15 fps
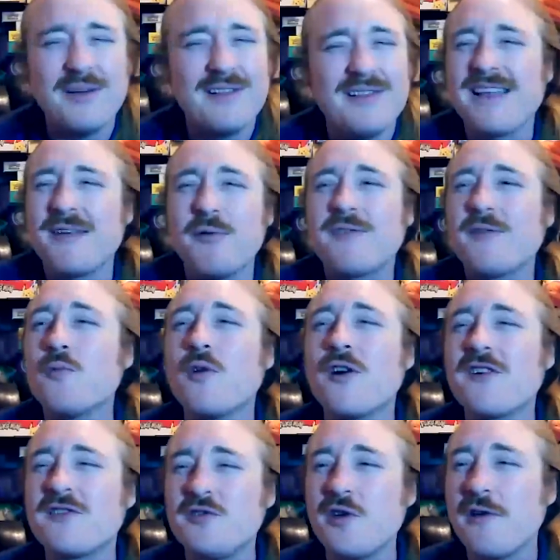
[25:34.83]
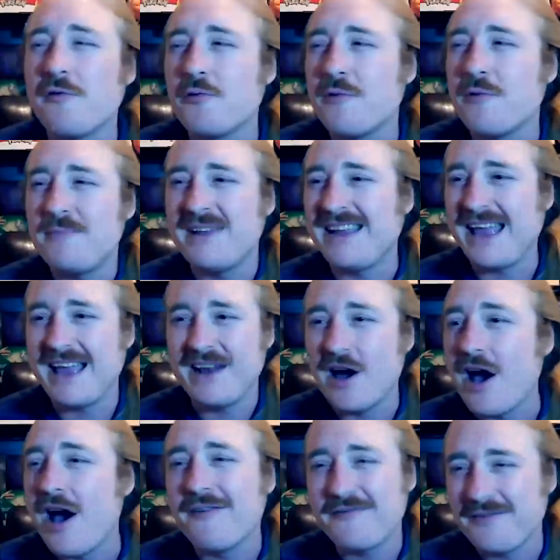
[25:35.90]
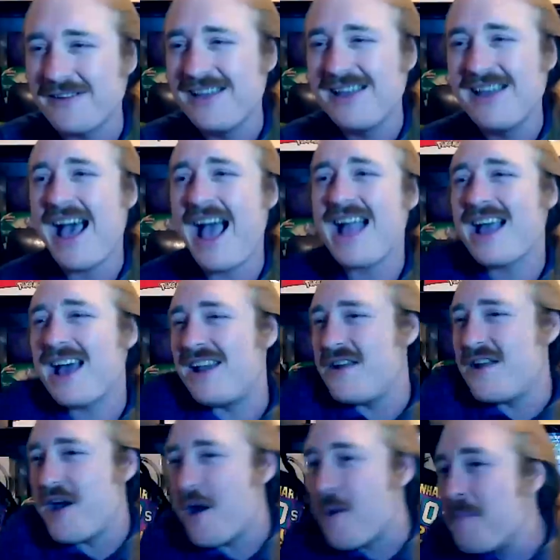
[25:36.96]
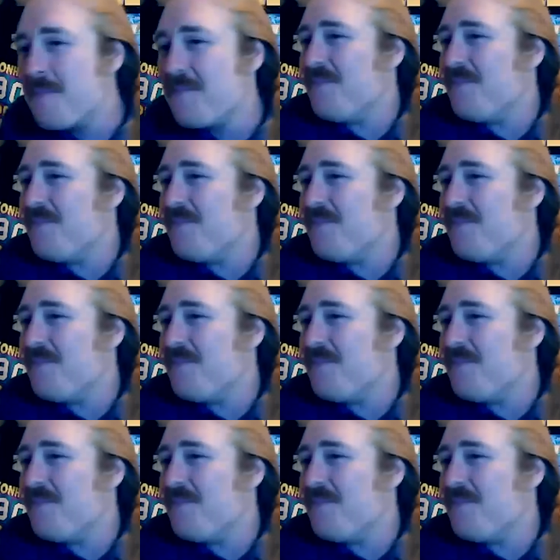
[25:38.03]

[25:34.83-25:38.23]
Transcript: Like, what's the worst you ever ripped a kid off? I gotta know.